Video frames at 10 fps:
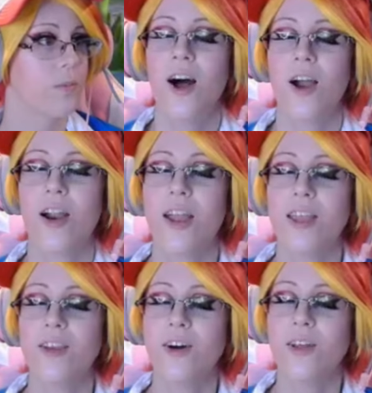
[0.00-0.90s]
All right,
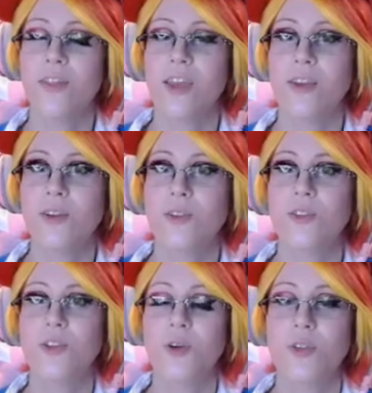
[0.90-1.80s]
y'all. Thank y'all
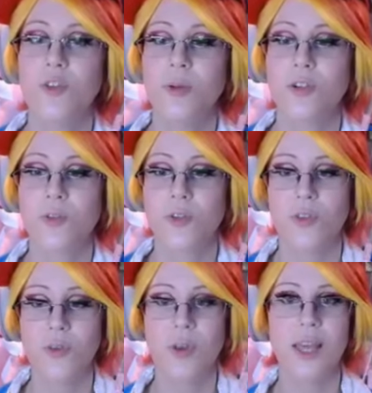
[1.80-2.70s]
so, so much for
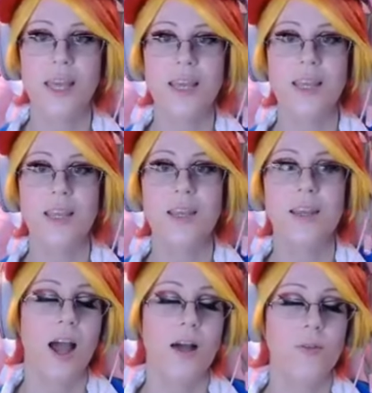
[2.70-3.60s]
tuning in.
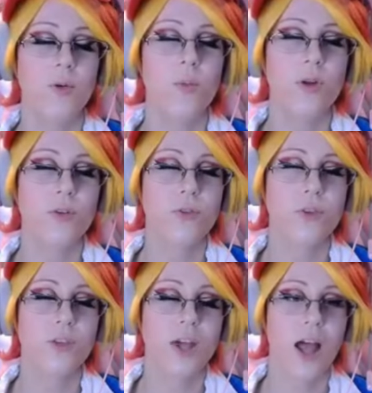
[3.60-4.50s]
Have a
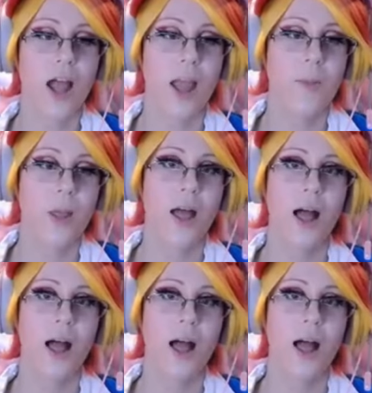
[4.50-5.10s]
wonderful time.